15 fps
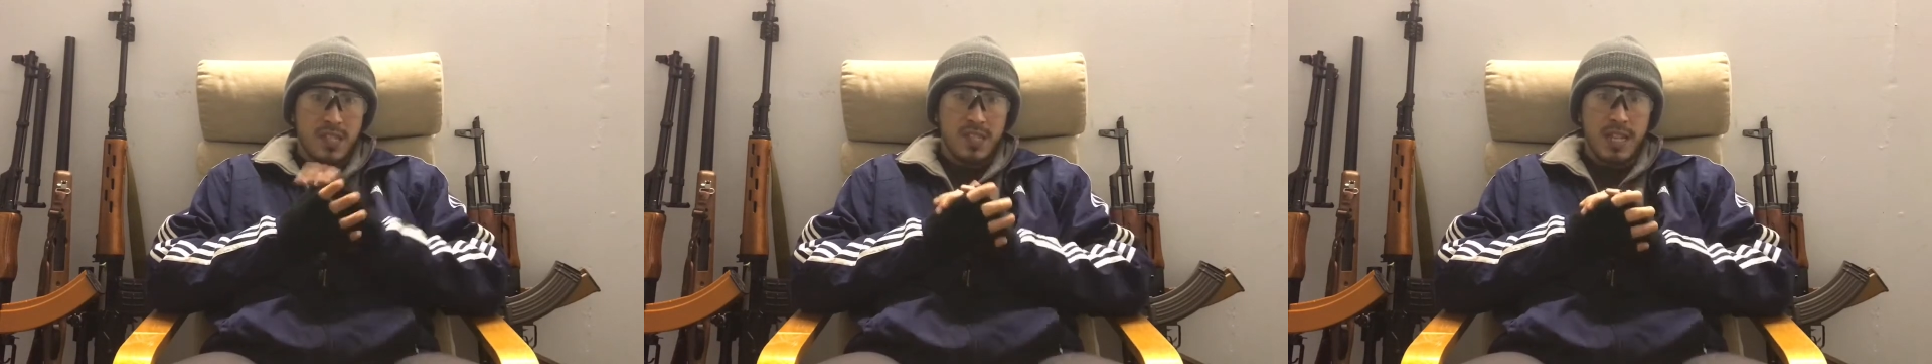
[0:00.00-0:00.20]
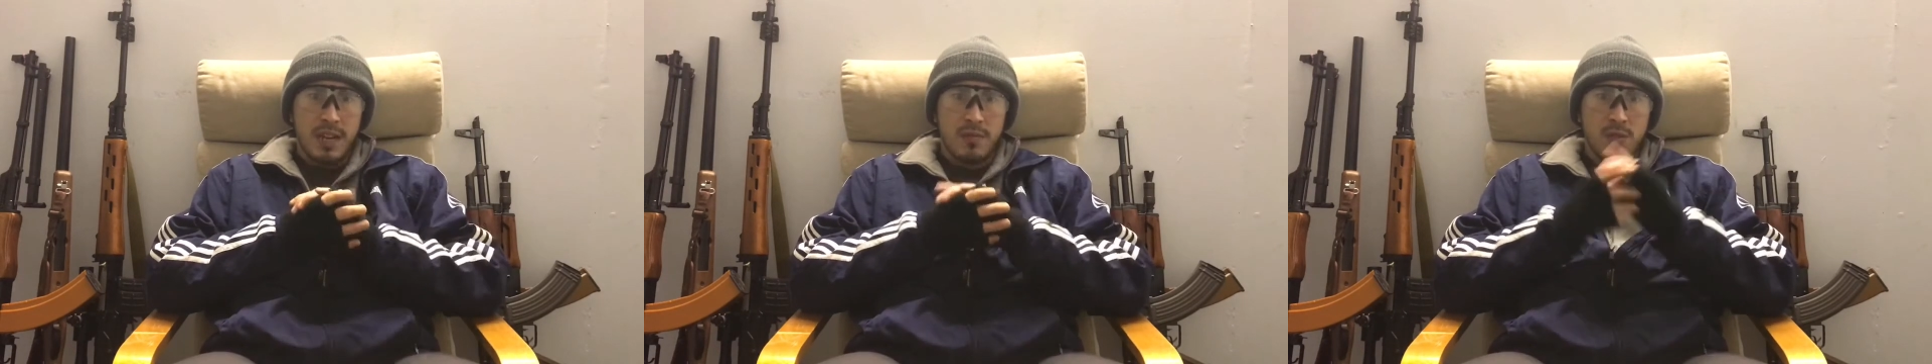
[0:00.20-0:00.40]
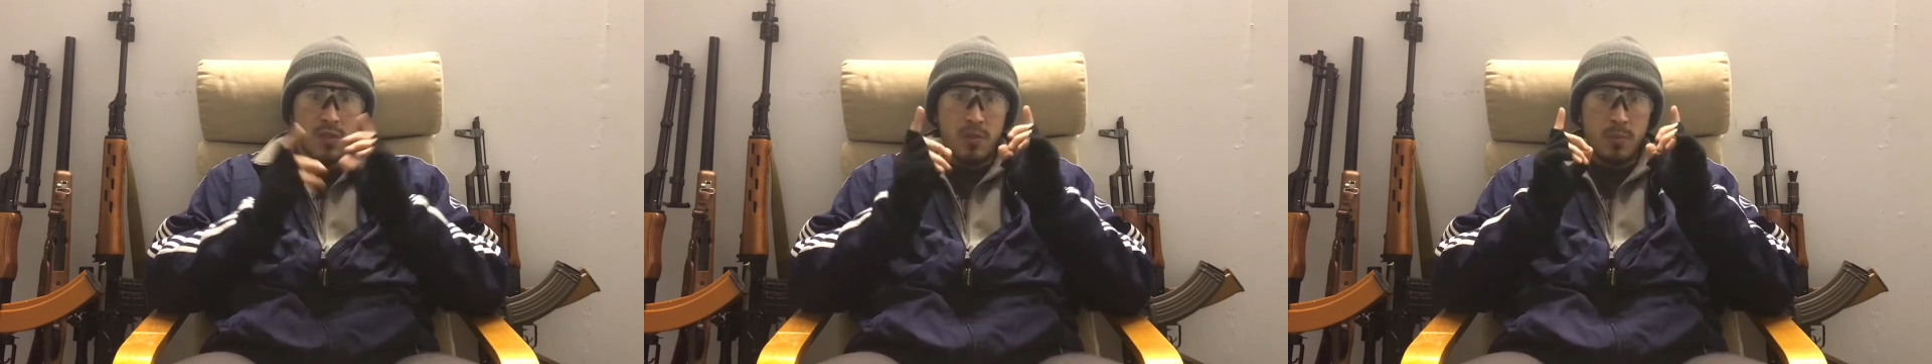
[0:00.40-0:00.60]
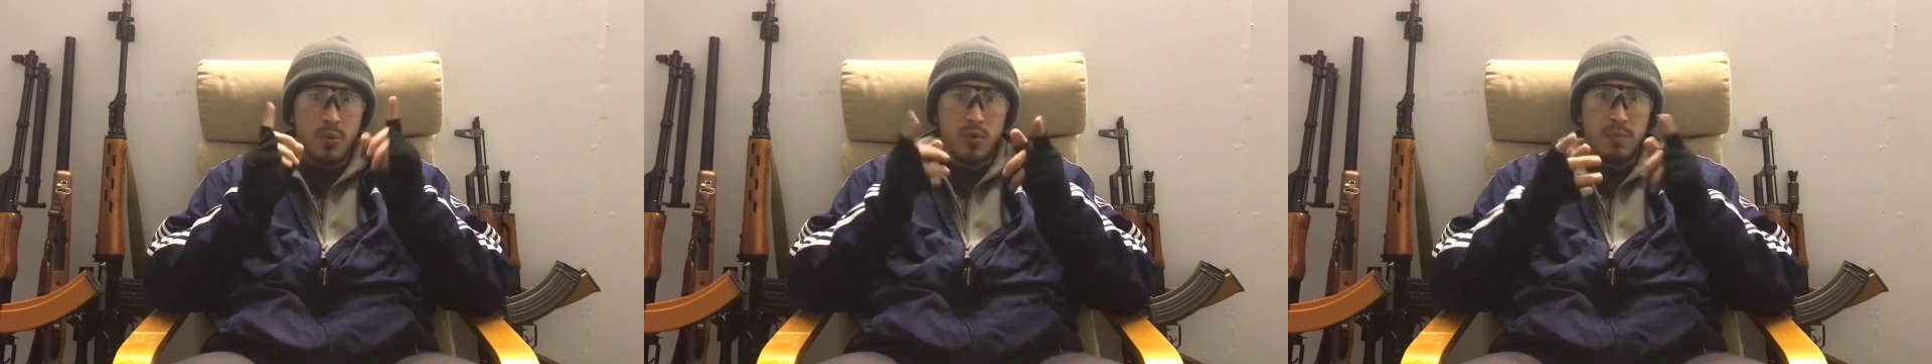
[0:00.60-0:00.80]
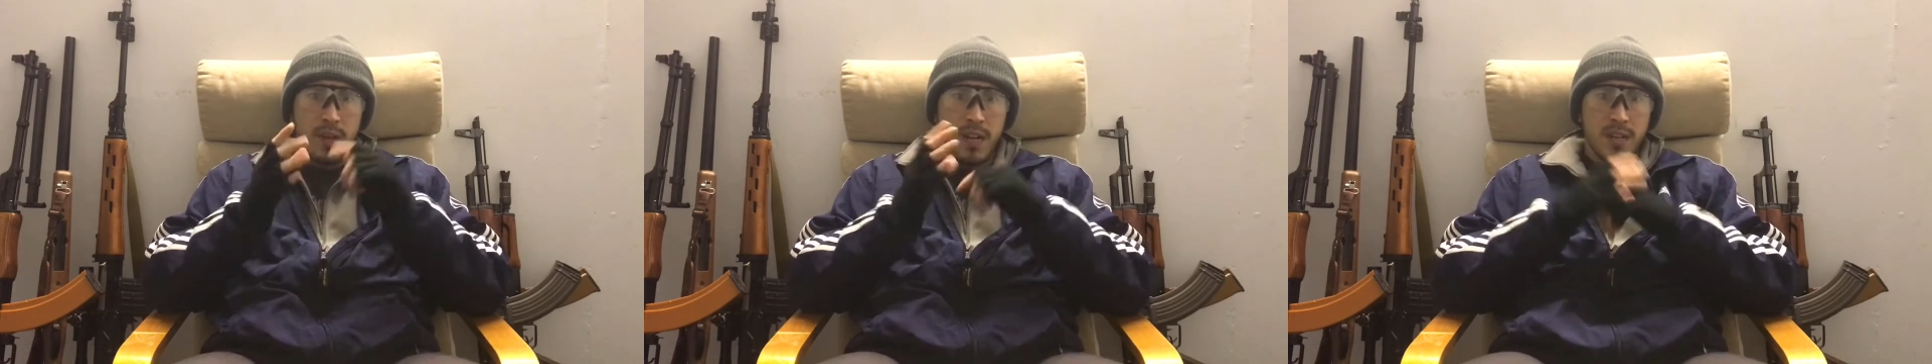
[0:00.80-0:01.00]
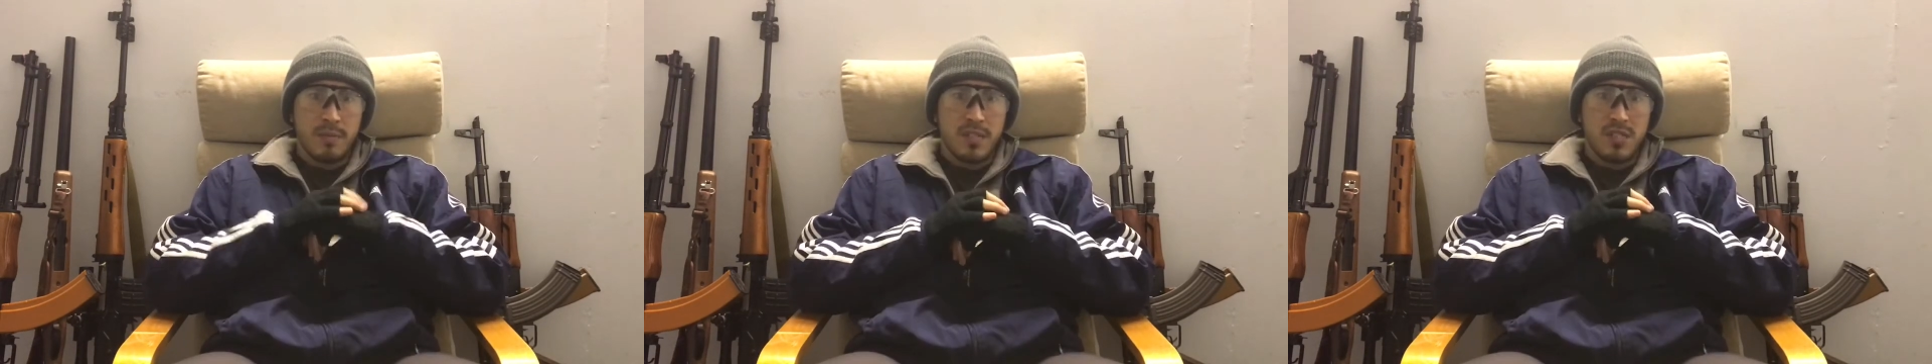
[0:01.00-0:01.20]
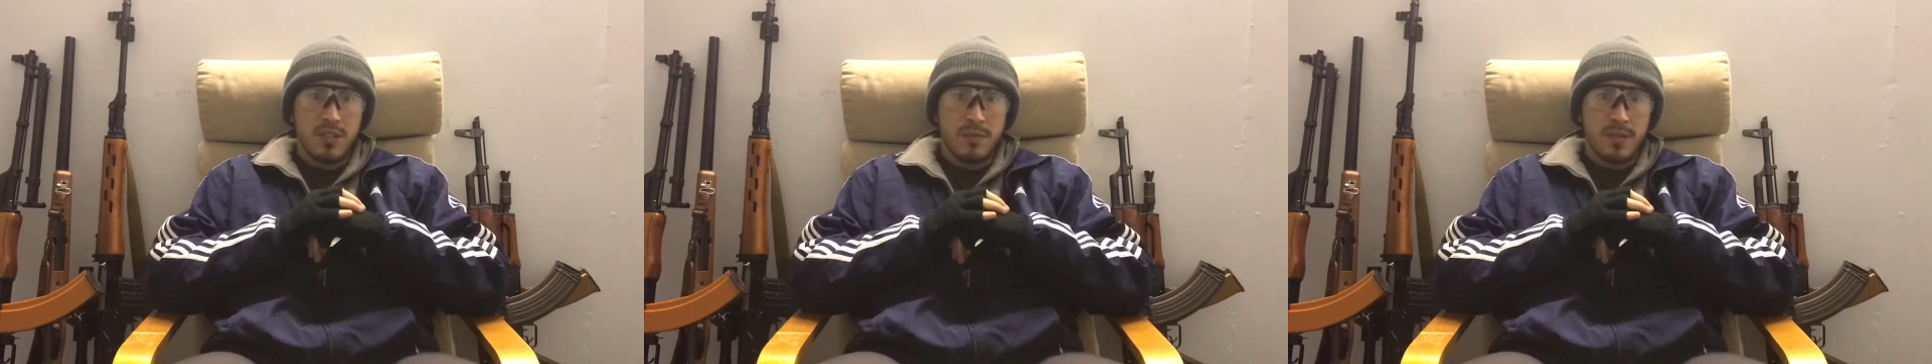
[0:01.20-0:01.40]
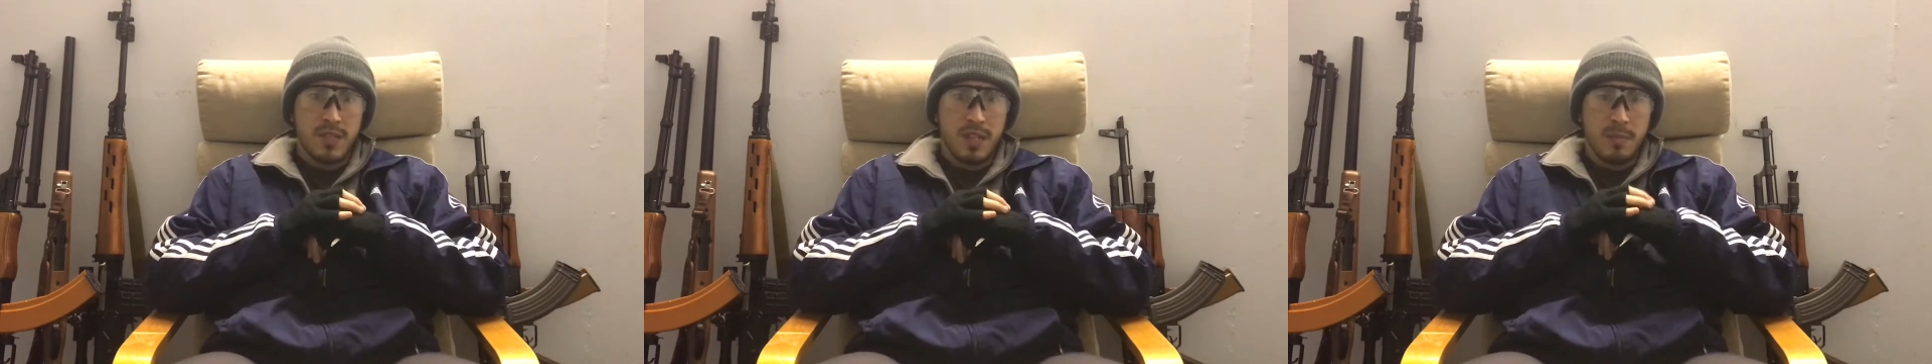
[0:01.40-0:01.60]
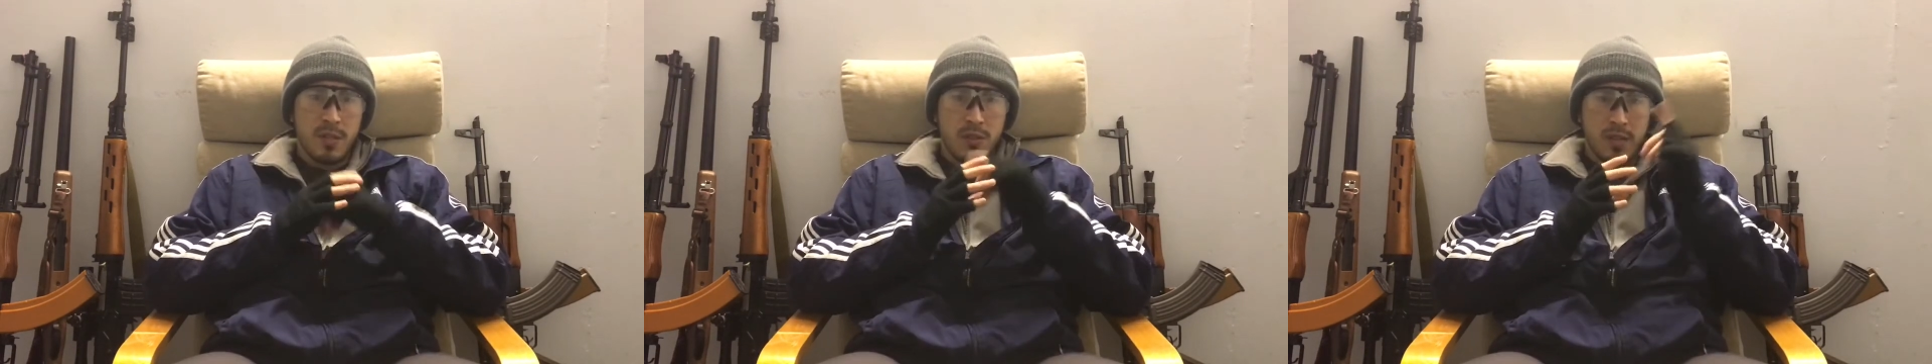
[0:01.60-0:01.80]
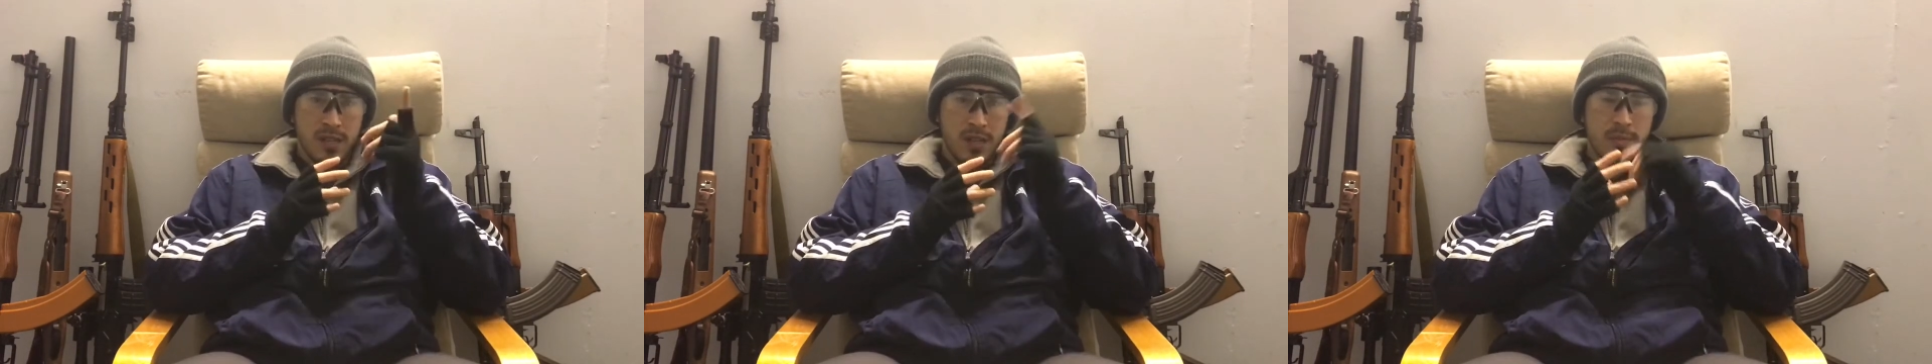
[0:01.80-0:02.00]
Now, I've got the board behind me, so if you see me
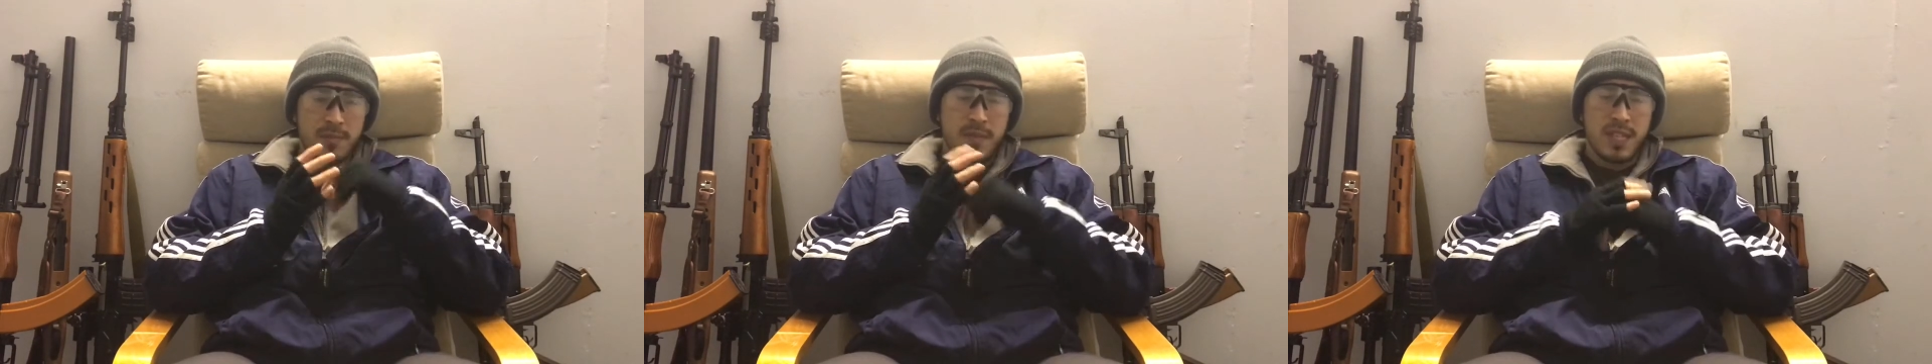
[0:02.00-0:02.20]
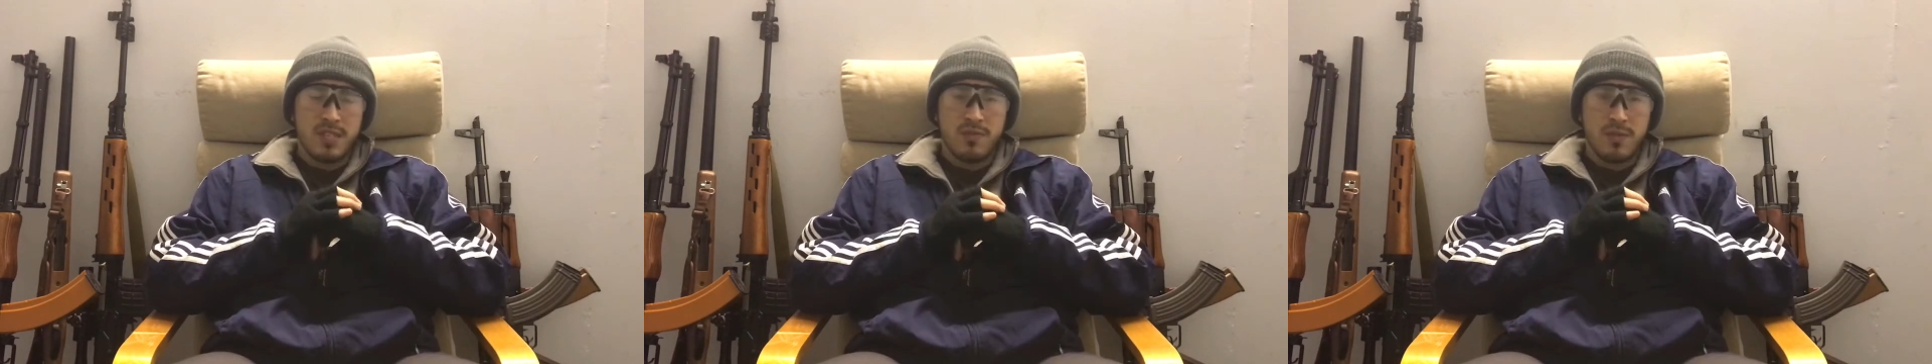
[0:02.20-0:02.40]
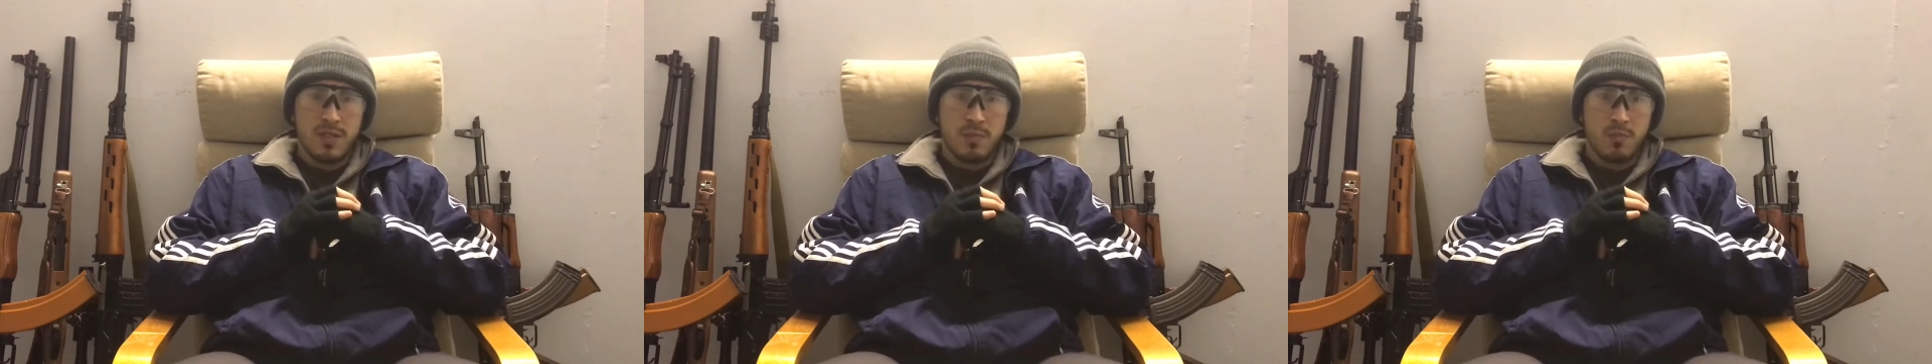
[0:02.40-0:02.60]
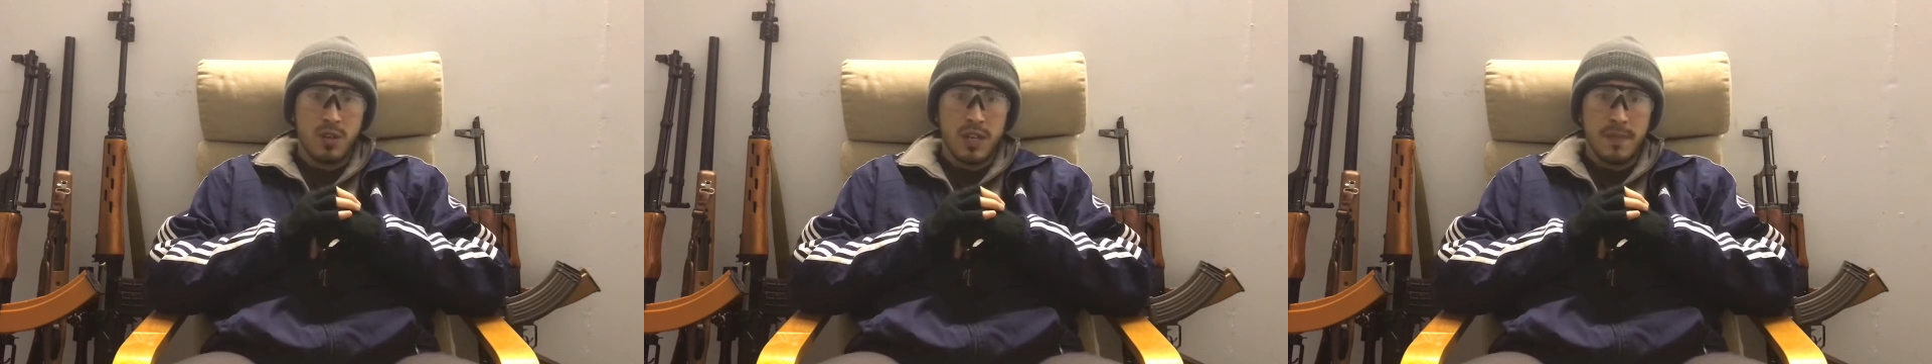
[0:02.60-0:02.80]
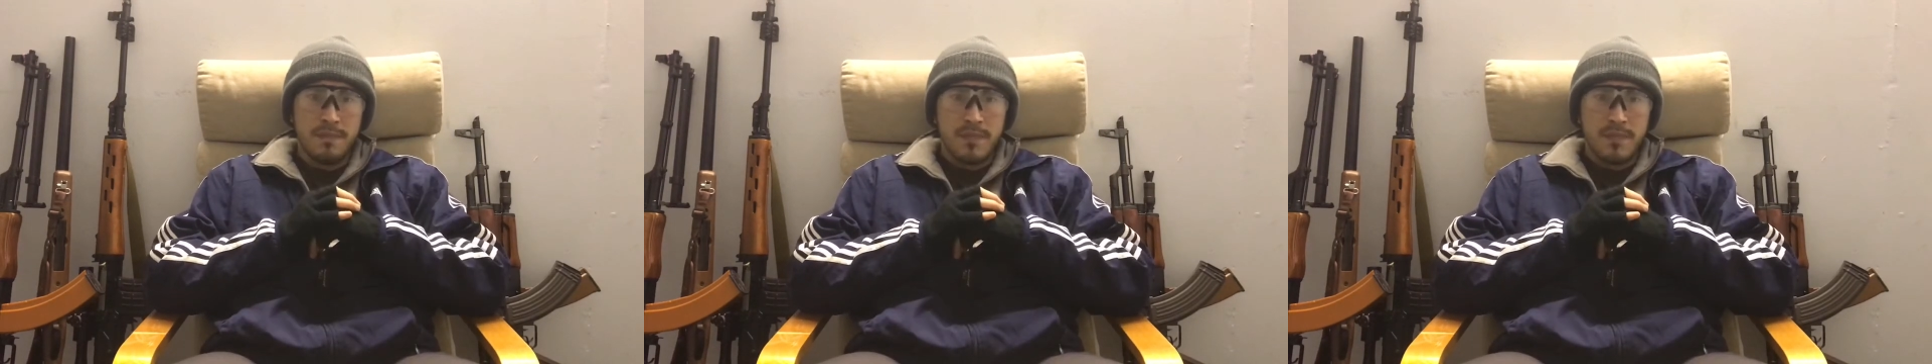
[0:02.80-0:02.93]
looking up, that's the reason why.